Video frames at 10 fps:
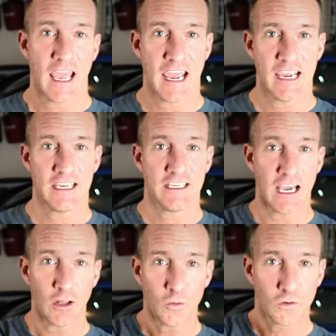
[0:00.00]
a
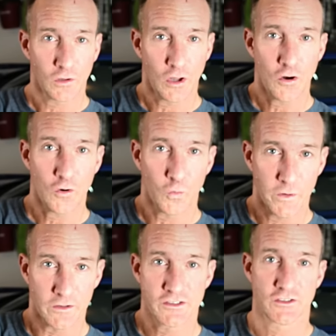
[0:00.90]
yellow glow
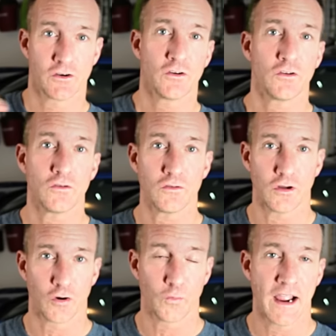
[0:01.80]
will
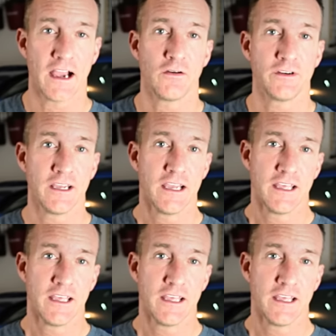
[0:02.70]
circle around